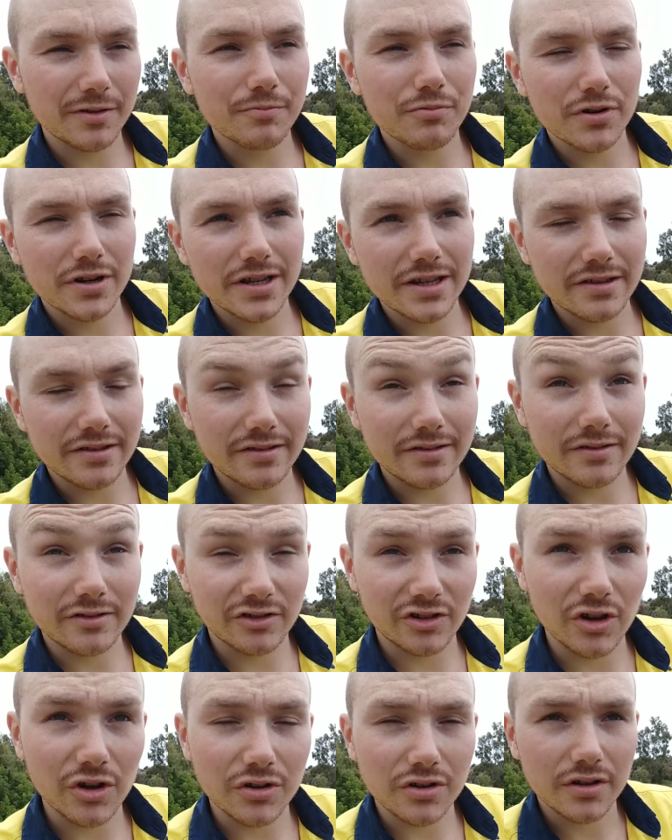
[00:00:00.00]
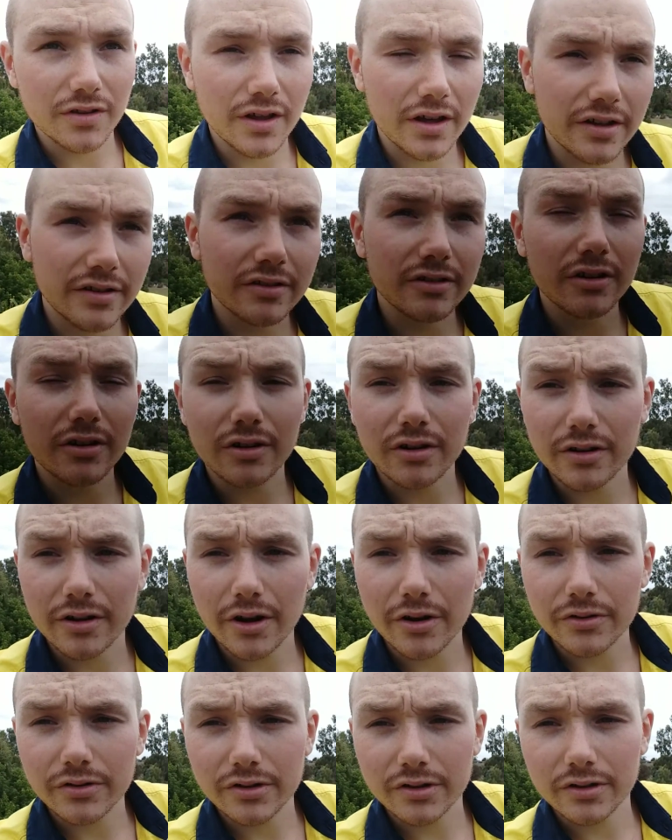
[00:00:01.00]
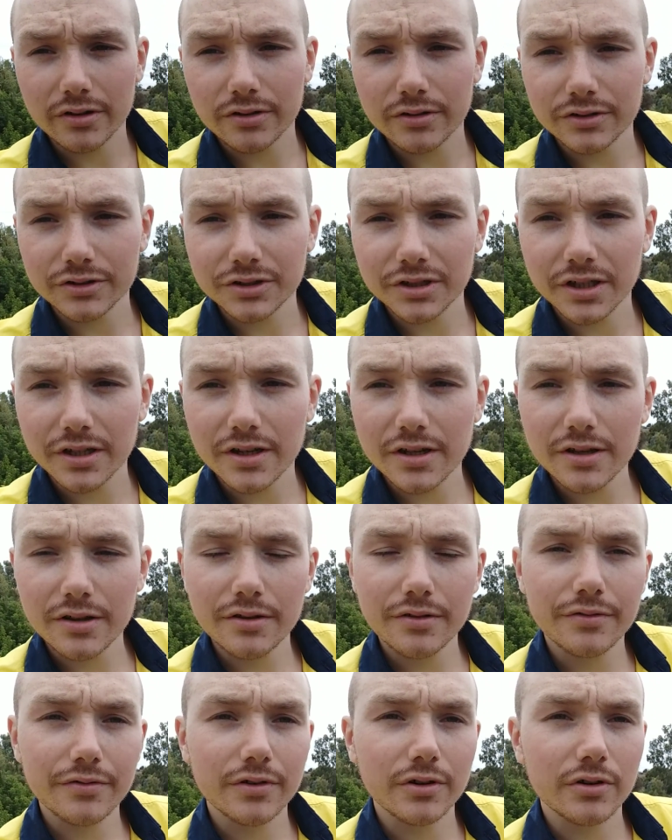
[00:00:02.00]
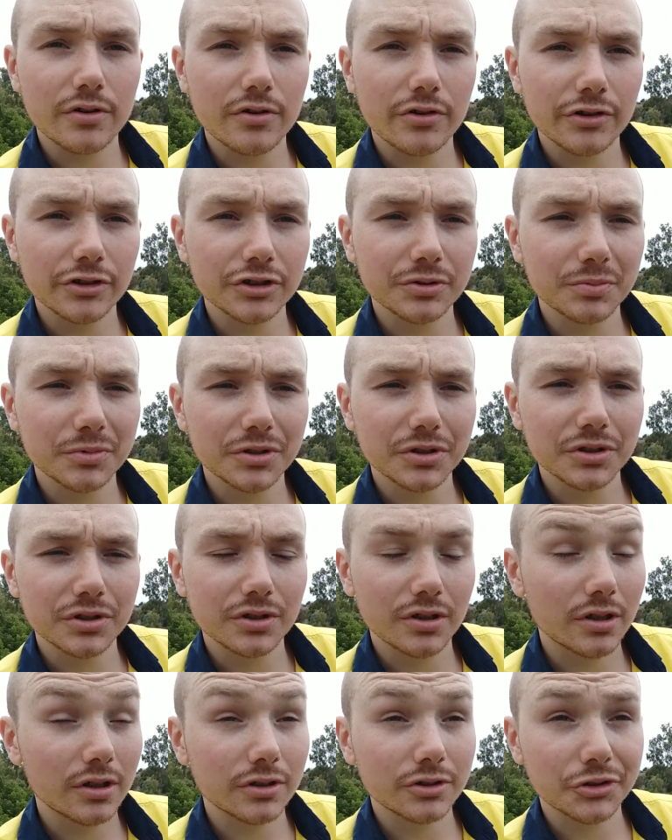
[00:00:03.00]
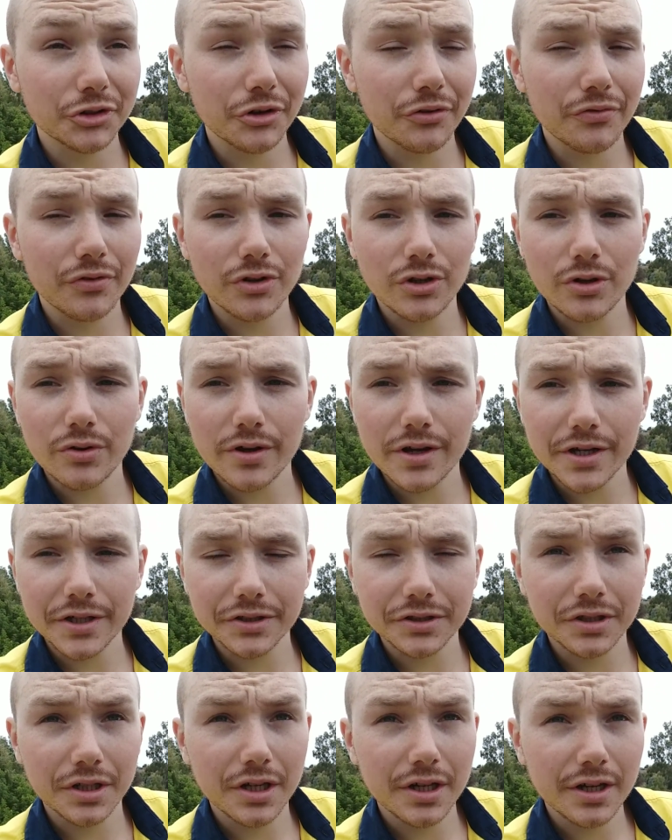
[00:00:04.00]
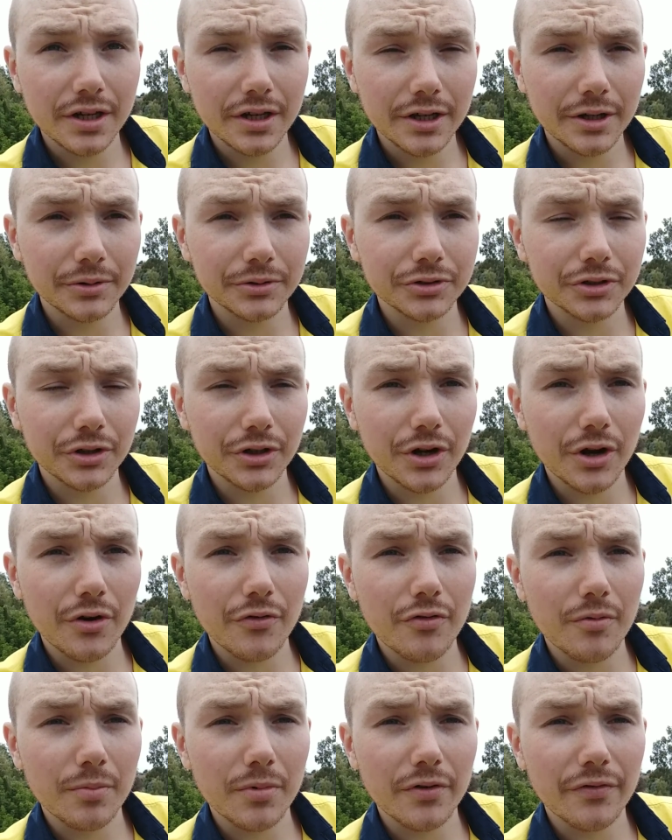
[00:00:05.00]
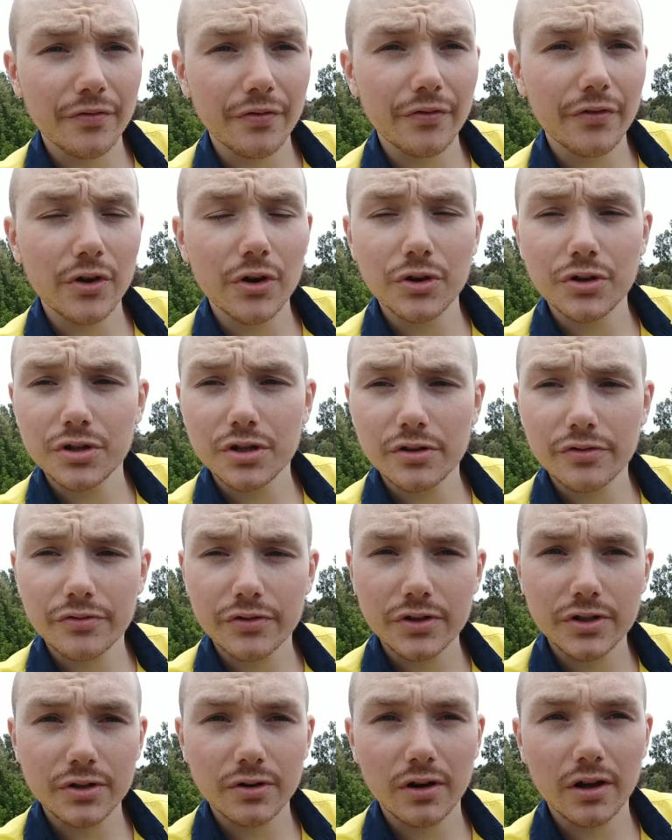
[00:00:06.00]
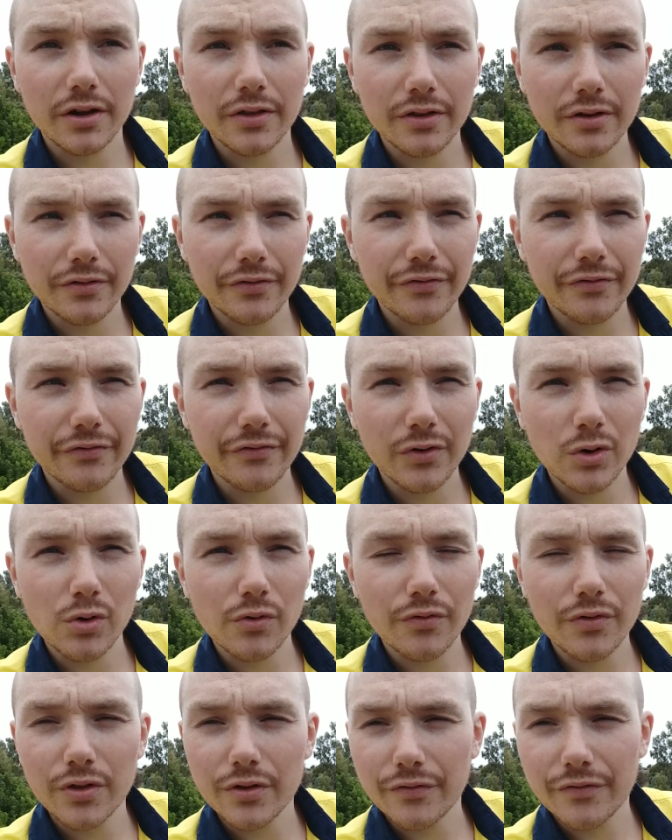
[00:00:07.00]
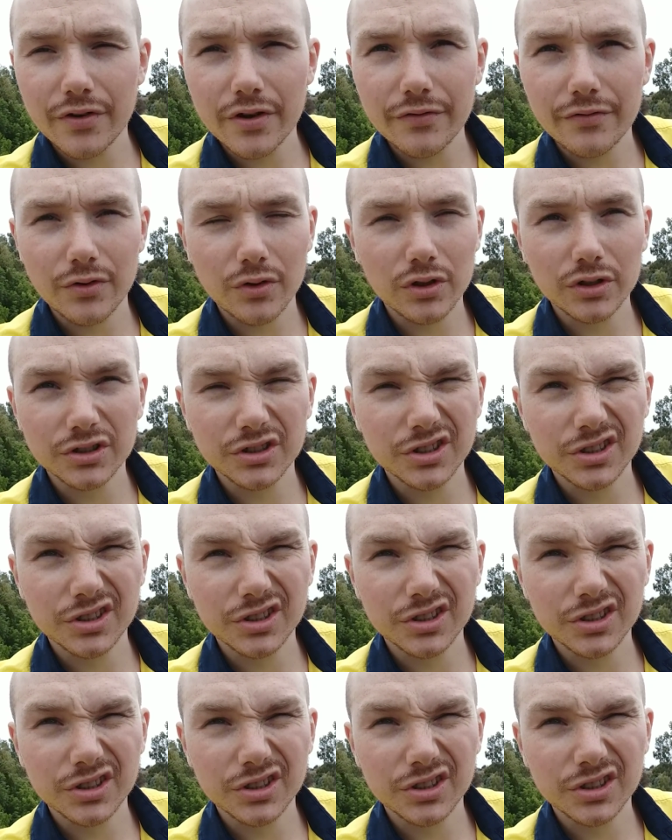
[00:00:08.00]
pretty certain that he's not going to go to Sydney for Christmas. For New Year's. He was going to go from the 30th until like the 4th or the 5th or